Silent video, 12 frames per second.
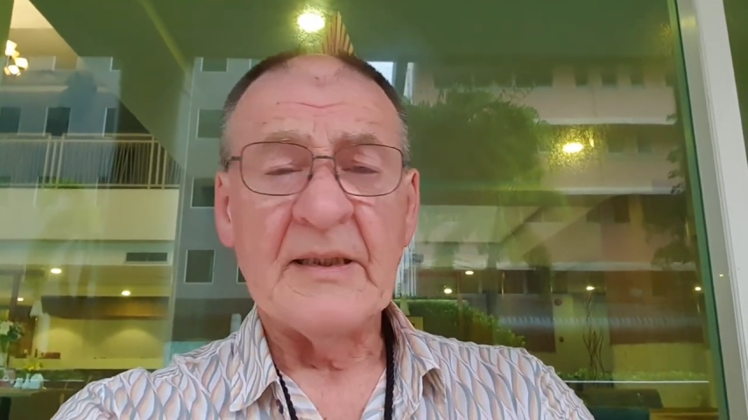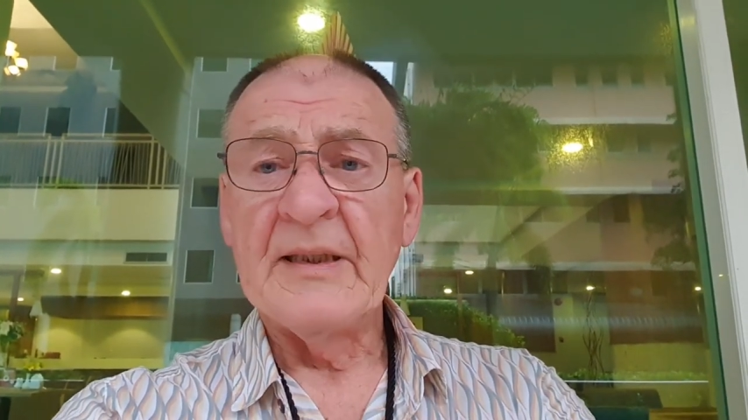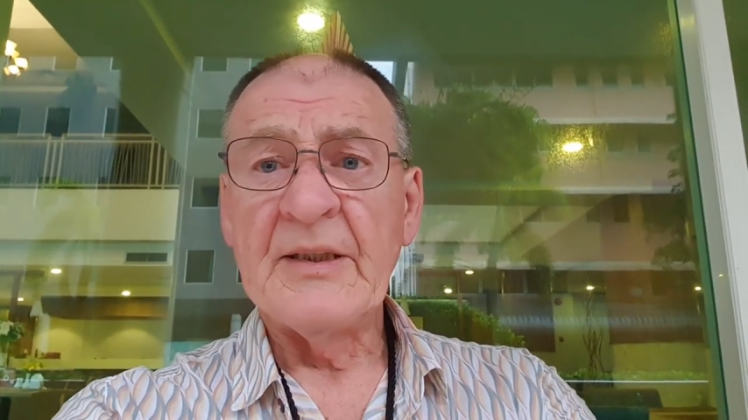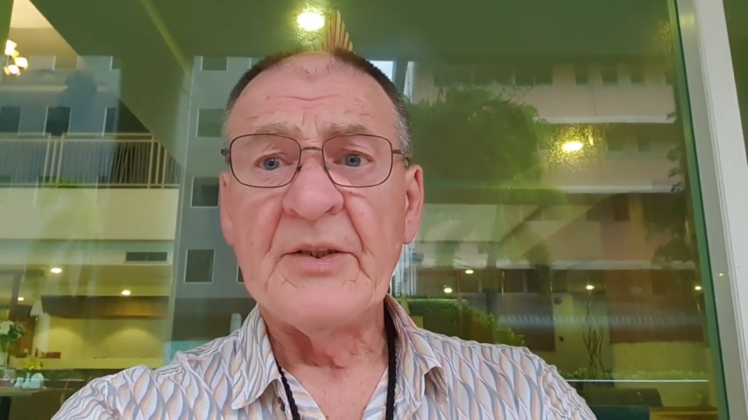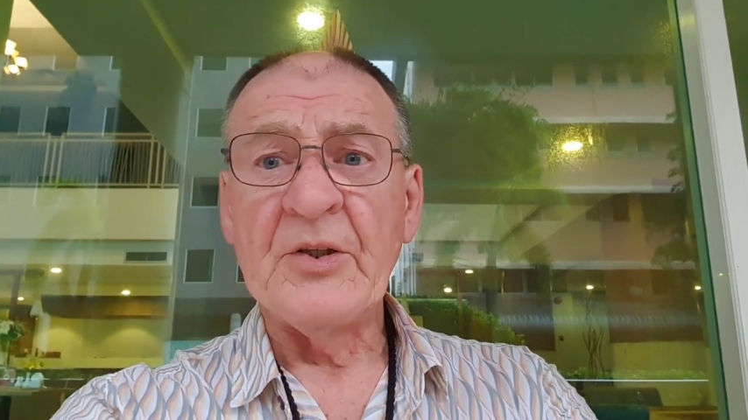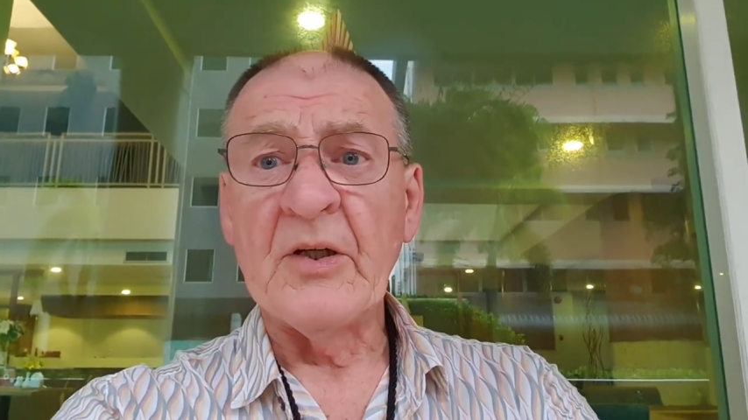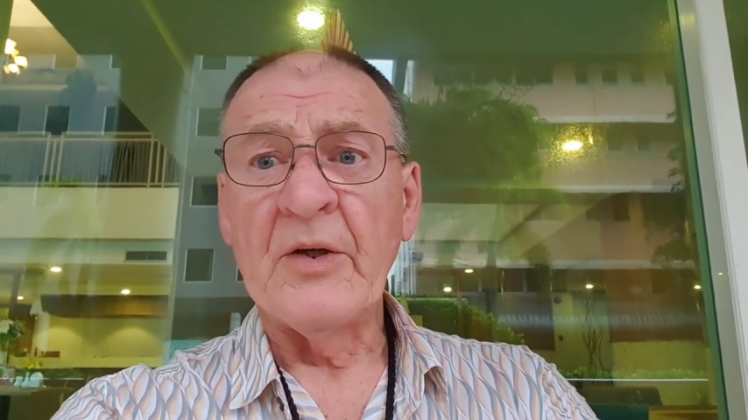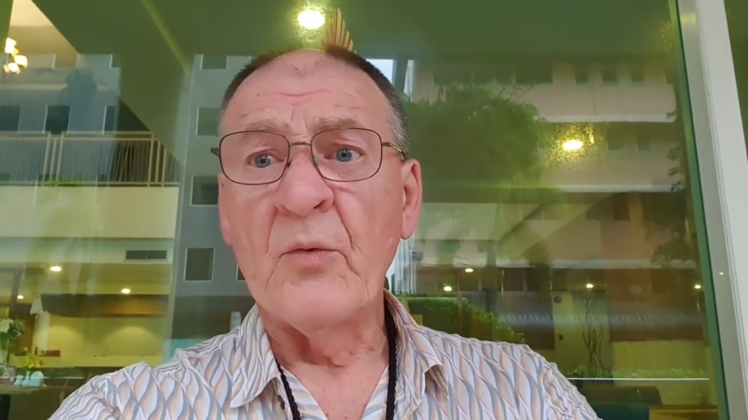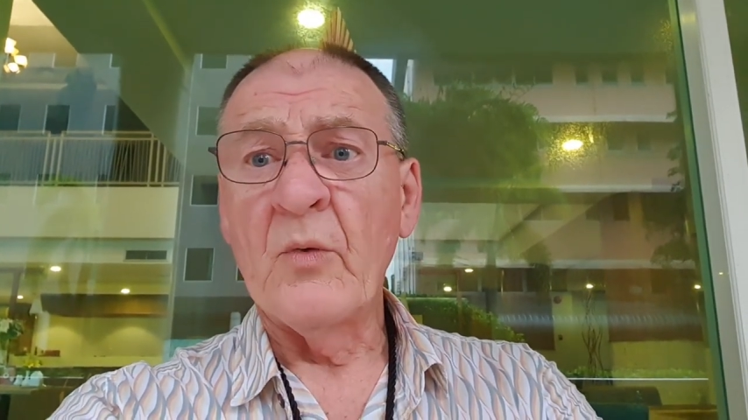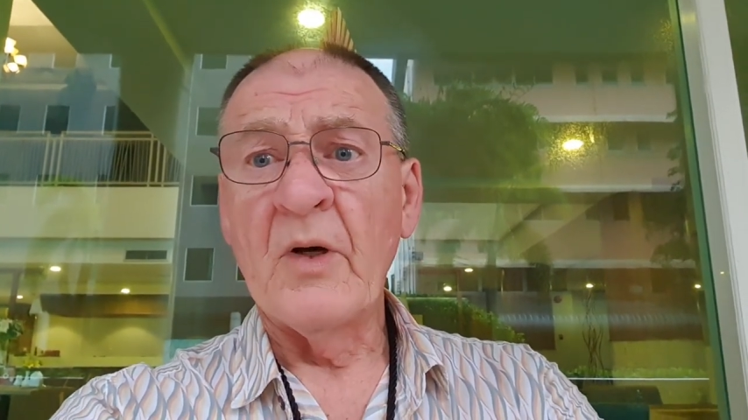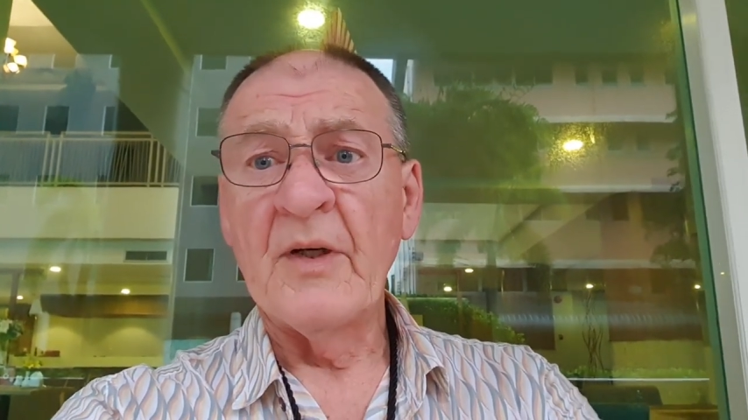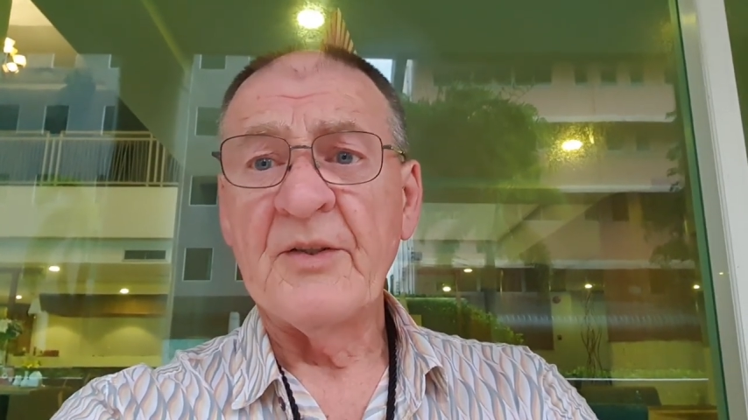It took a
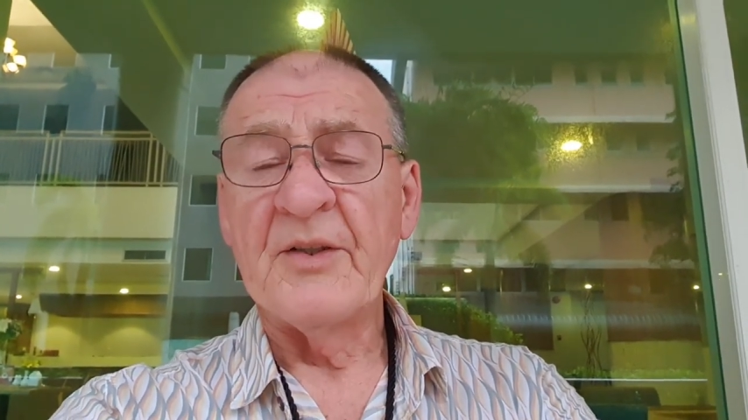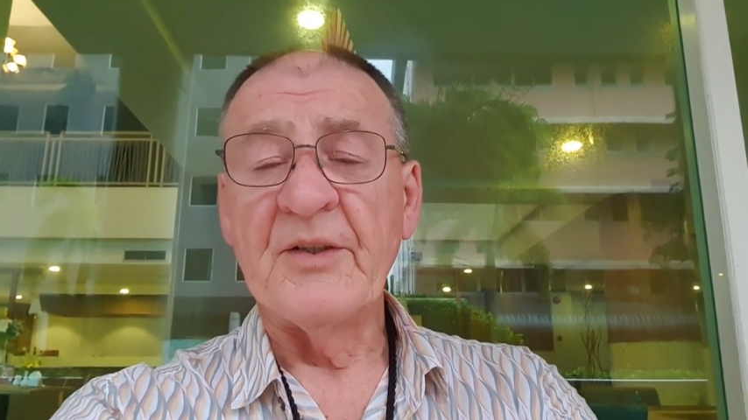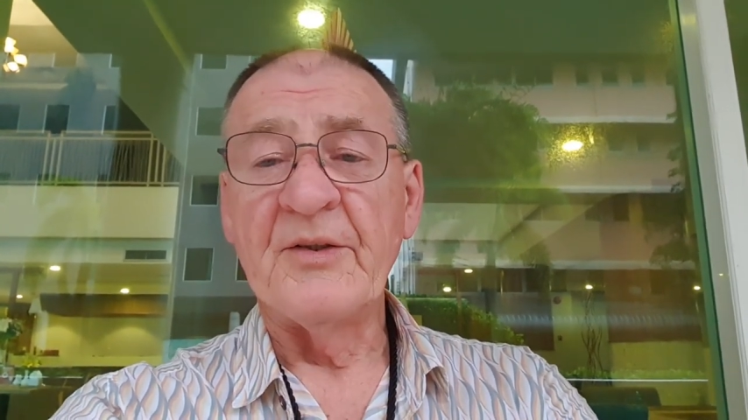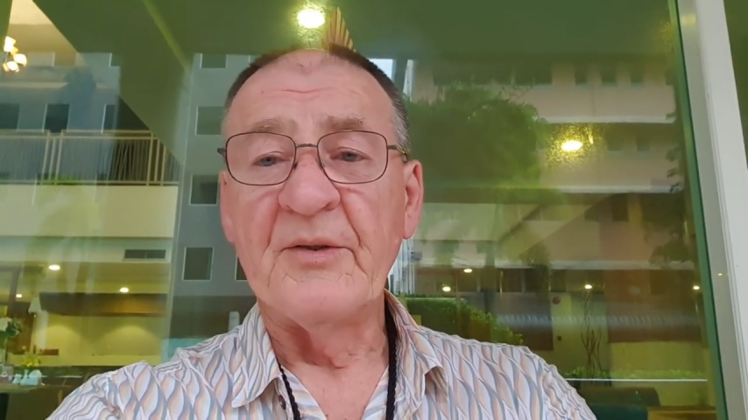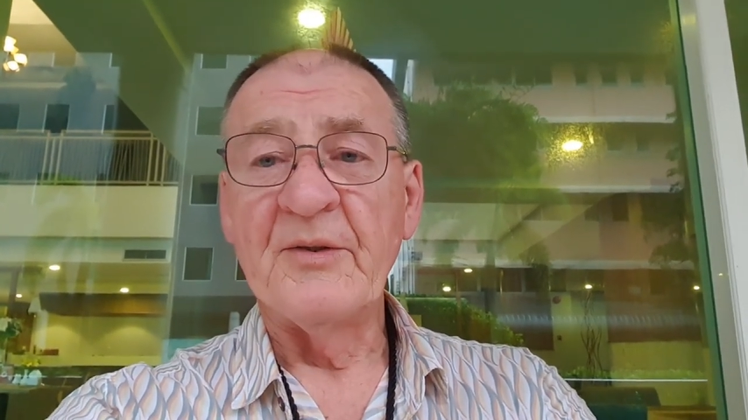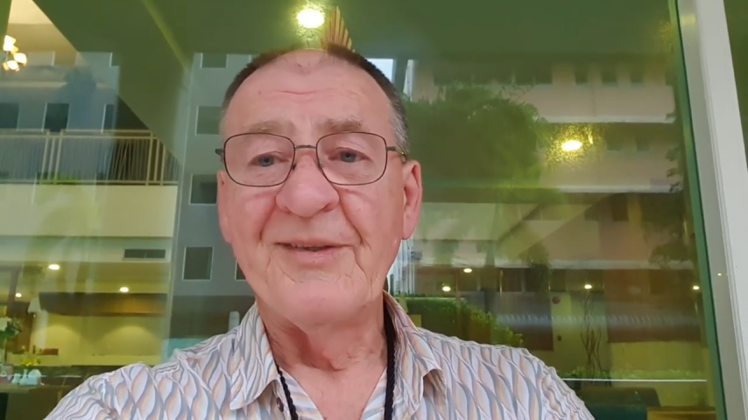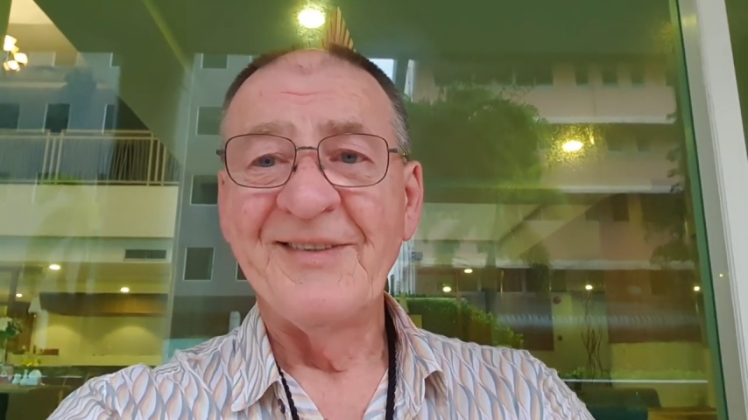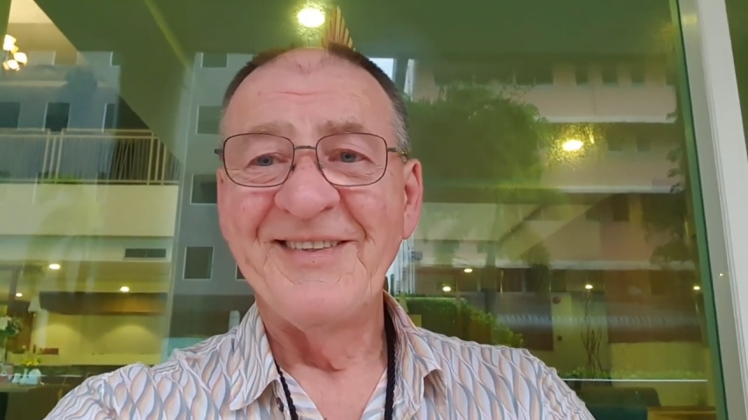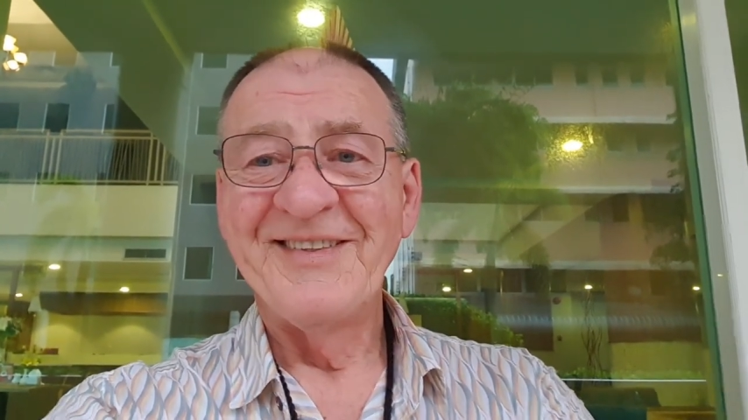little while to